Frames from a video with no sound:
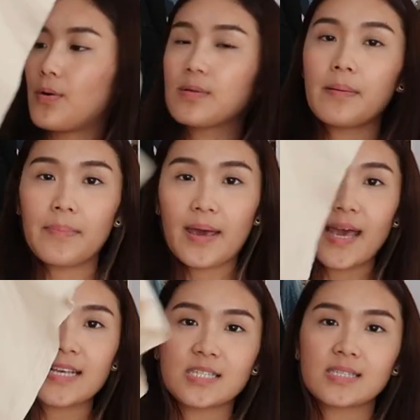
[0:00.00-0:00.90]
Pull &
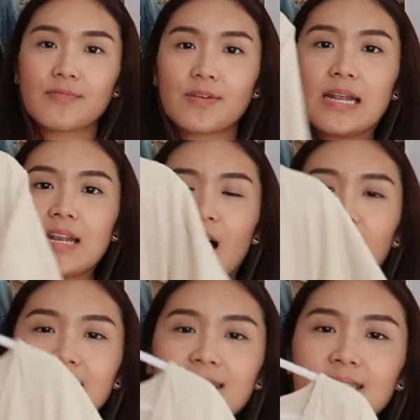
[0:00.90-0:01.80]
Bear. It's just a really
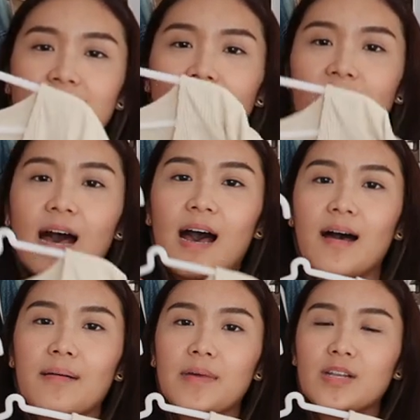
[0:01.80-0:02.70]
nice
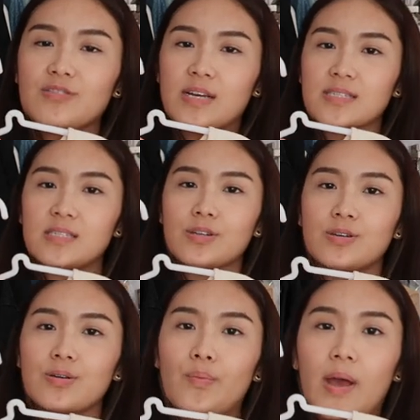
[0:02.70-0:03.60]
dress
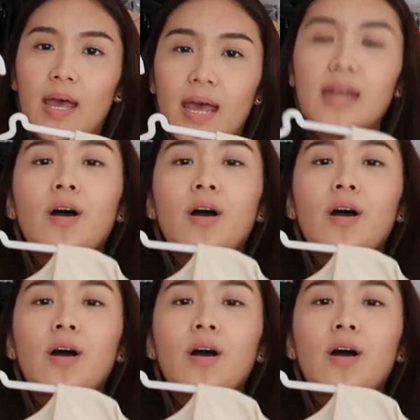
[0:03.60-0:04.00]
to wear at